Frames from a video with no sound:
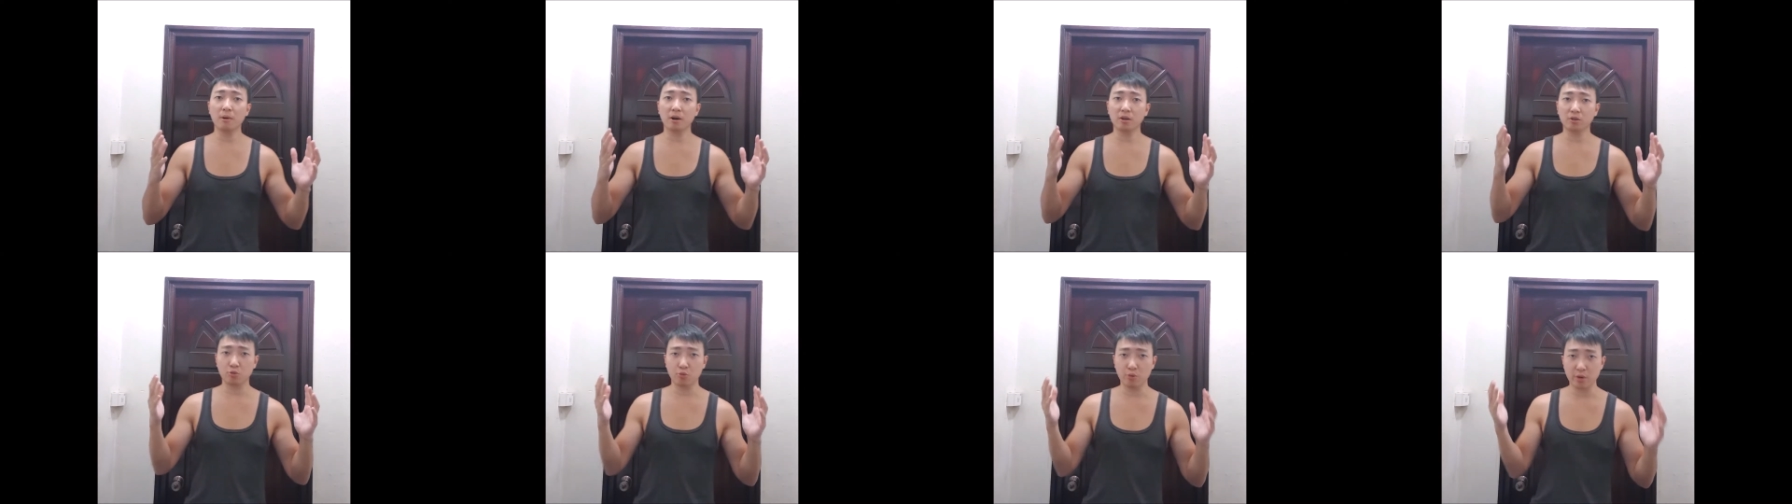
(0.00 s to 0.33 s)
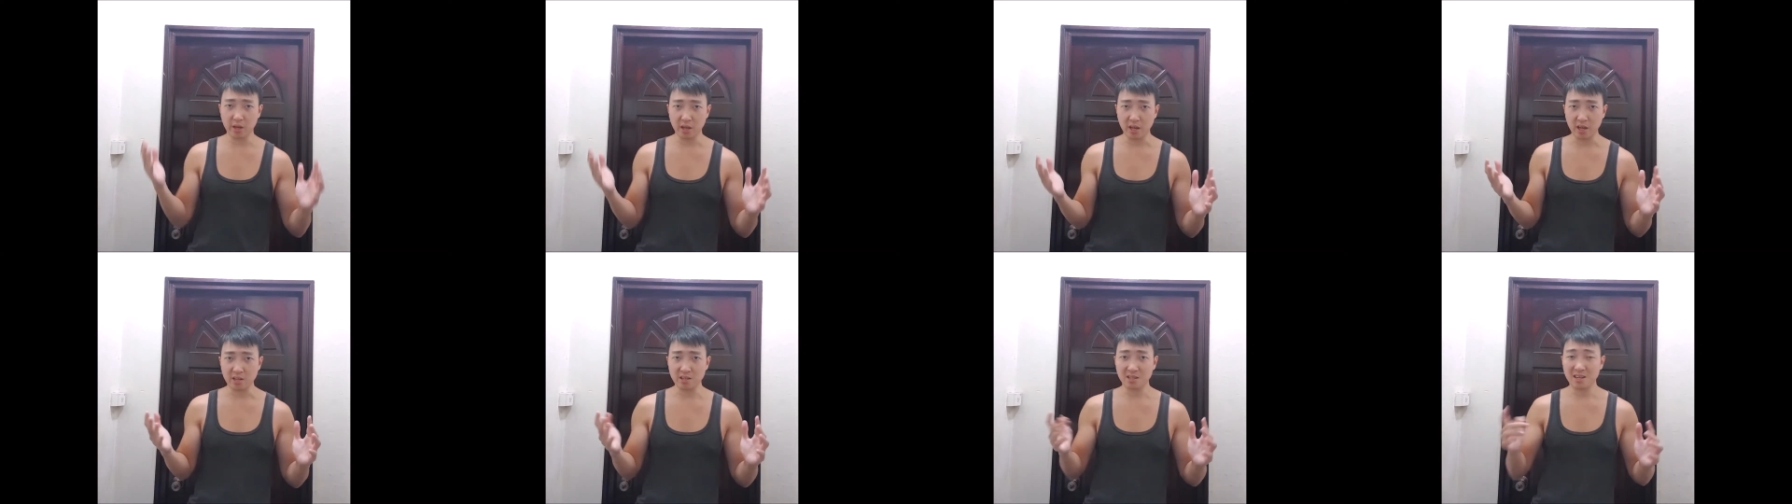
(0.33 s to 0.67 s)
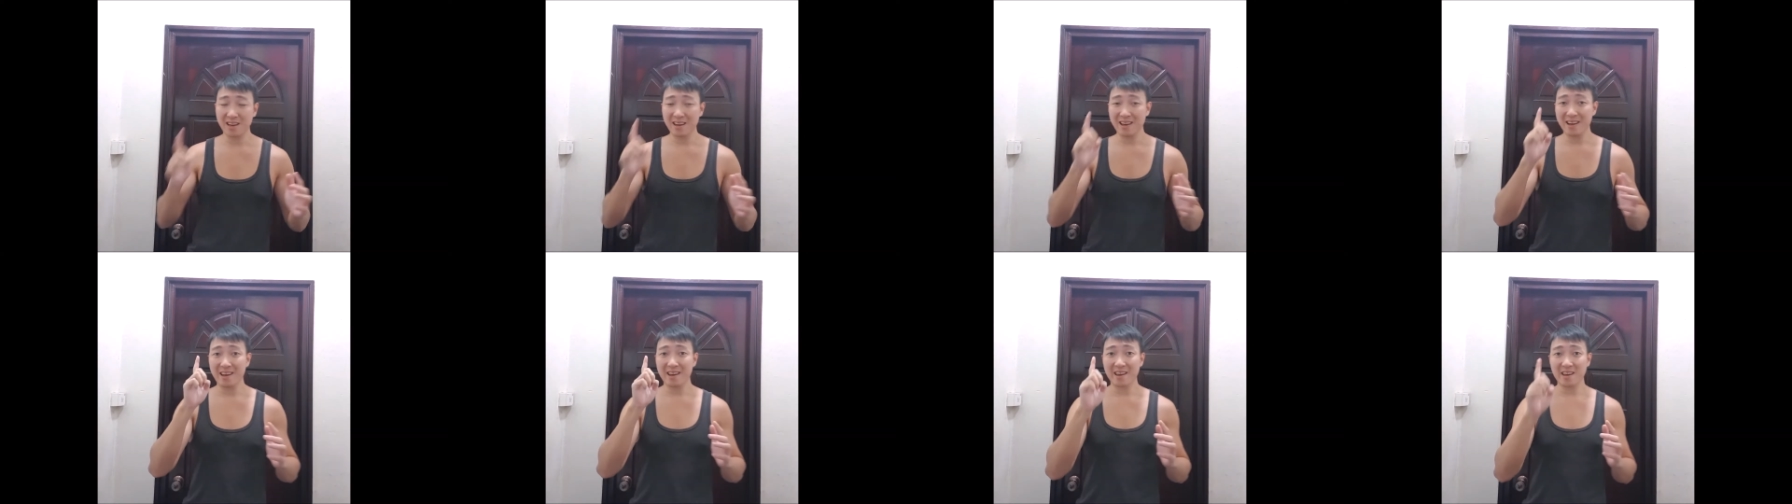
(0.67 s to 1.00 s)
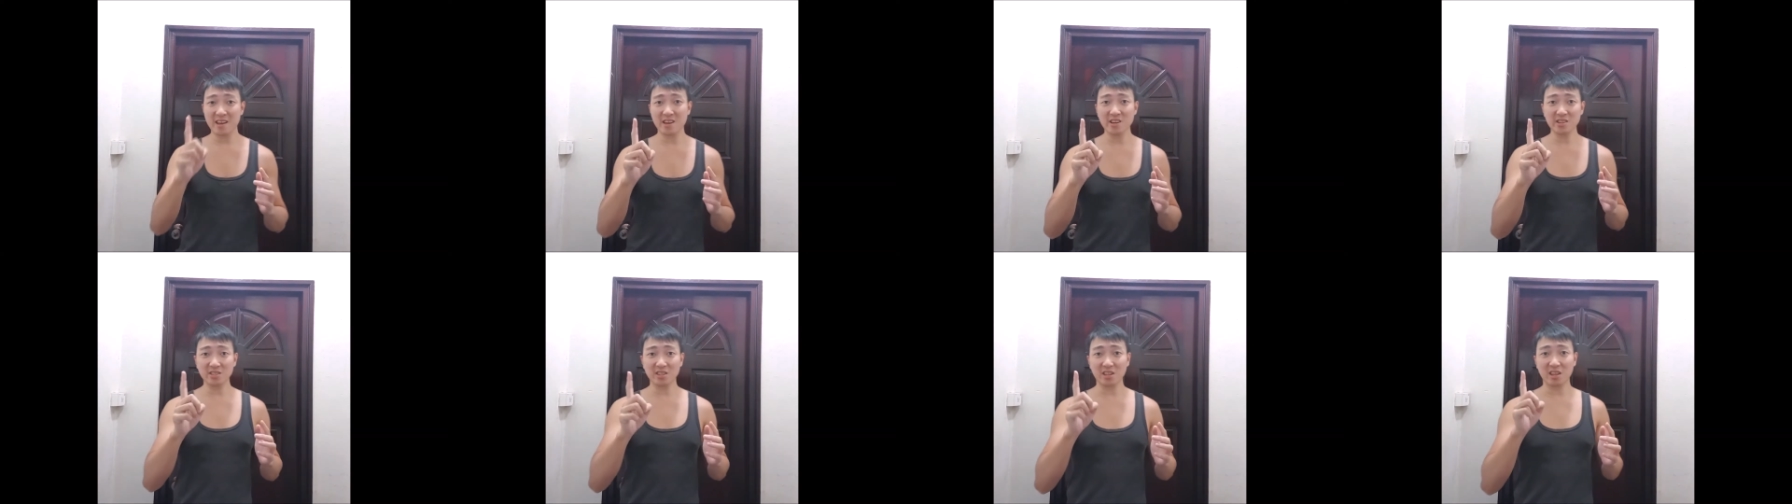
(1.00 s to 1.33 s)
about doing it?
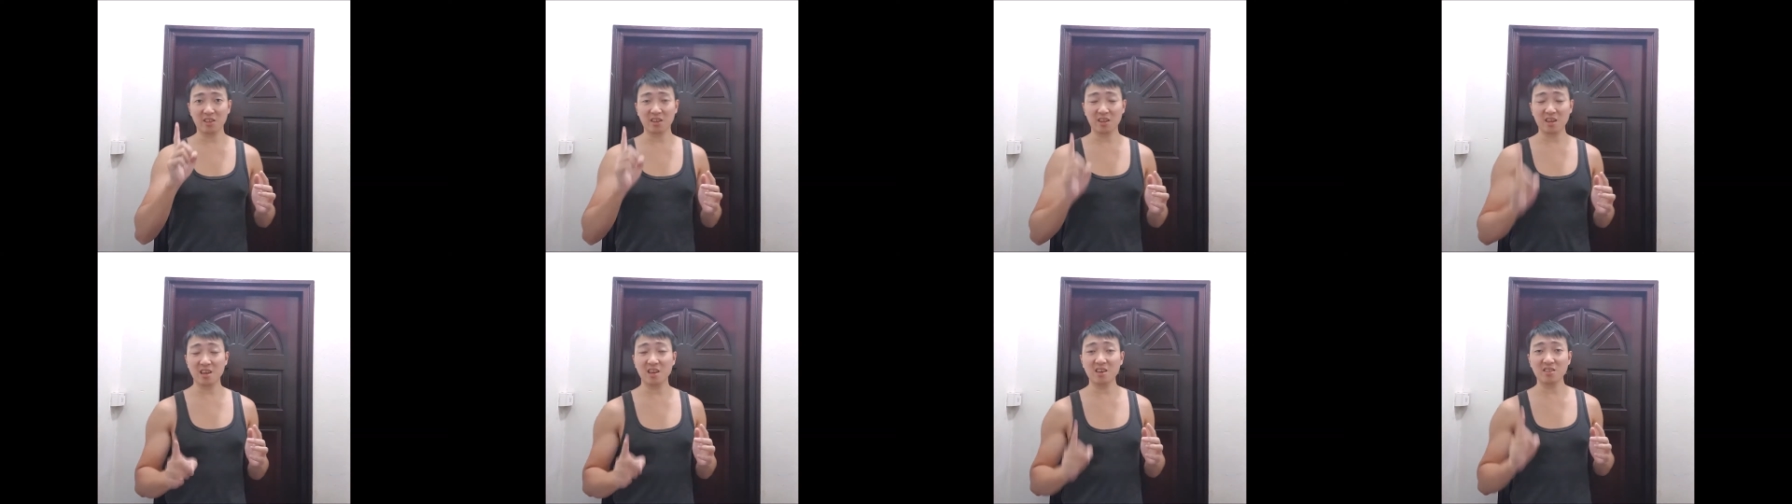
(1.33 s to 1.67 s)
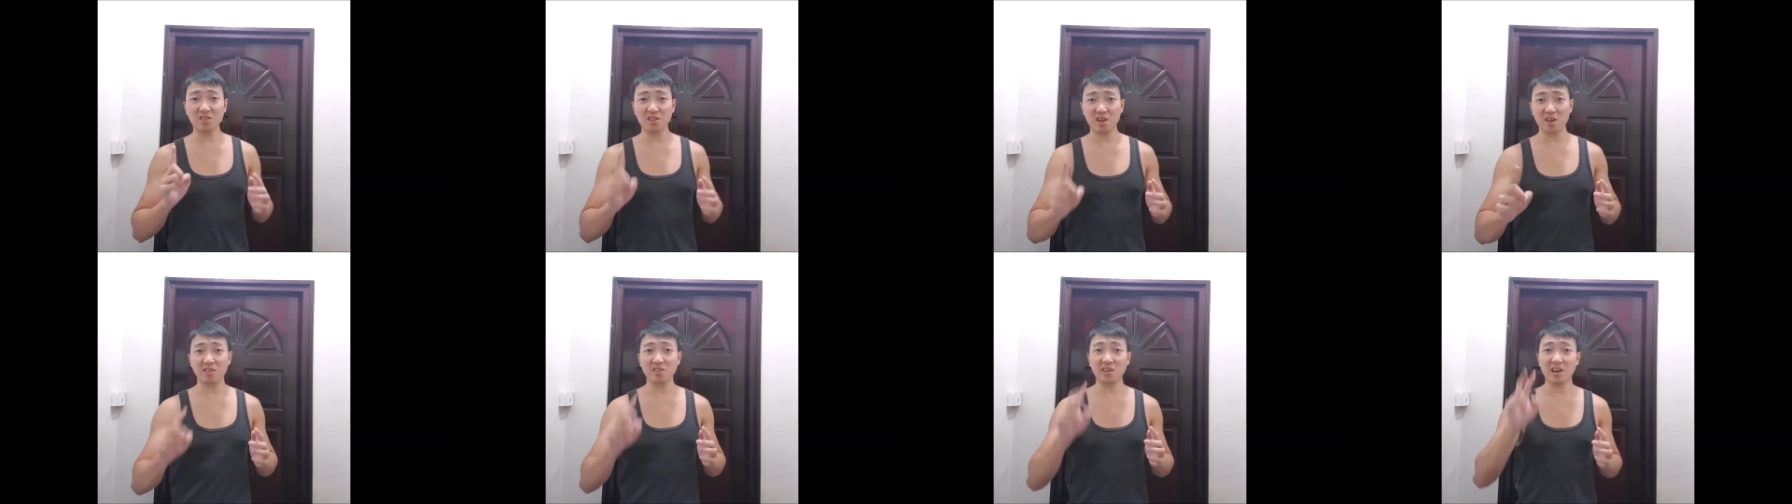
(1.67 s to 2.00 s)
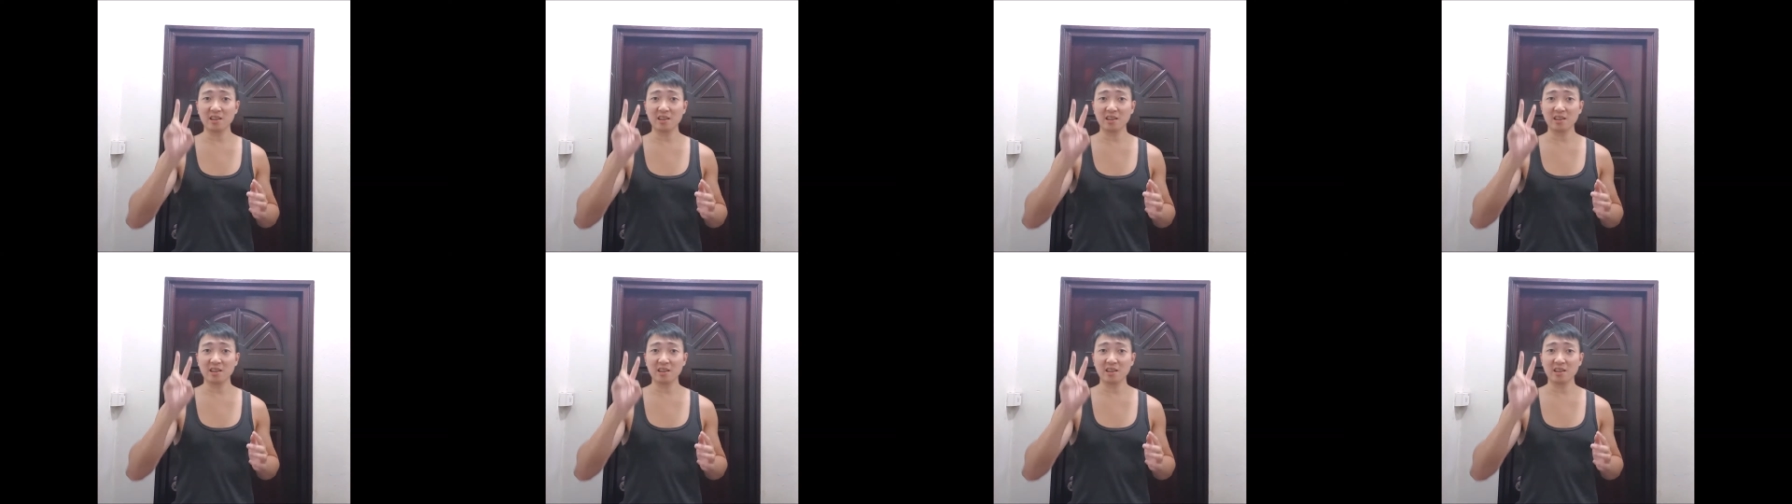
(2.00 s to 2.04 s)
Here's the key thing.